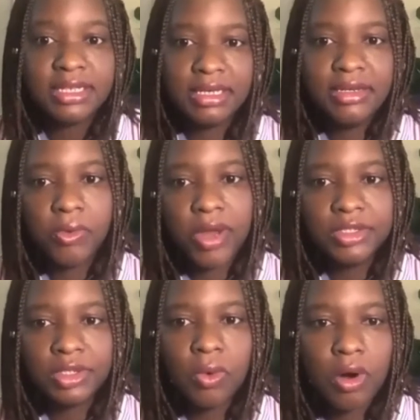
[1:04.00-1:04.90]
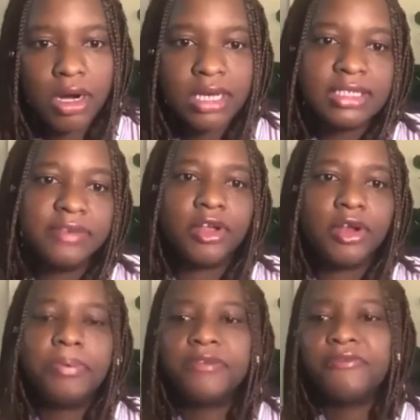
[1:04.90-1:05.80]
went to work
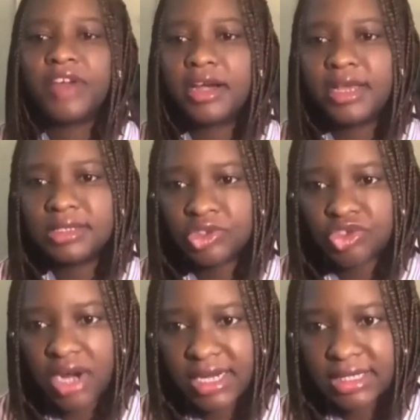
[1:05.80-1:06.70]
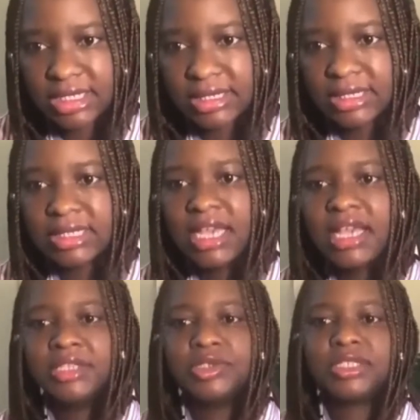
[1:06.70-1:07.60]
developing various strategies
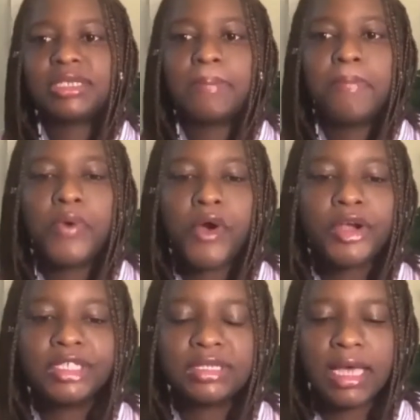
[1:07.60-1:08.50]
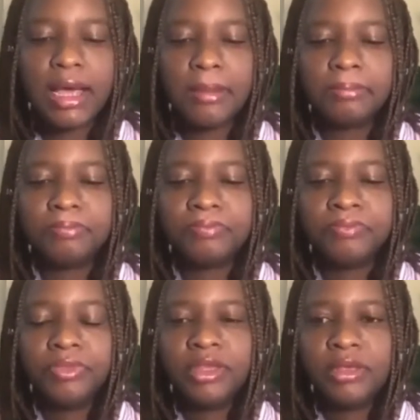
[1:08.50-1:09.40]
to support
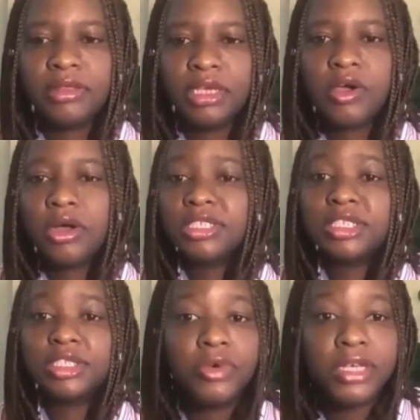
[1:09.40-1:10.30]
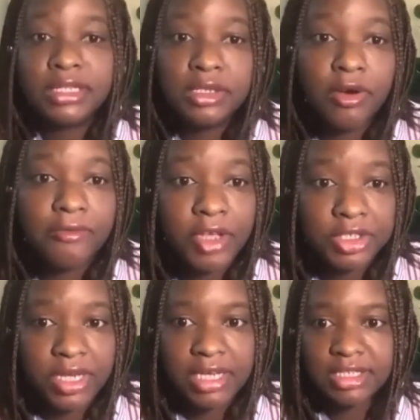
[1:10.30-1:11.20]
the continuity of
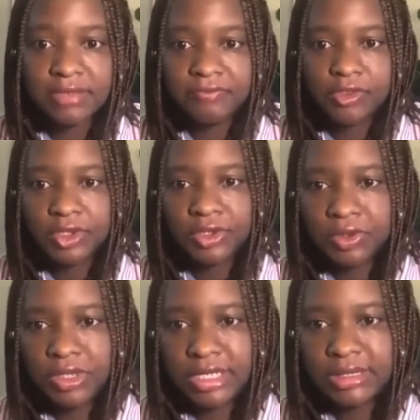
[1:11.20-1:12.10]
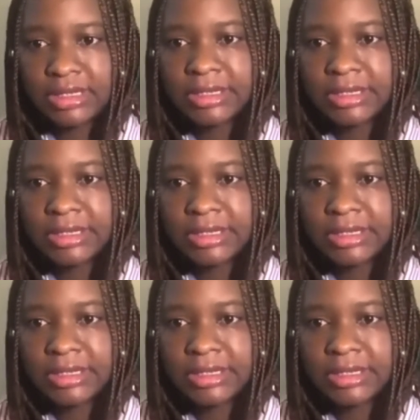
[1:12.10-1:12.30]
education for students.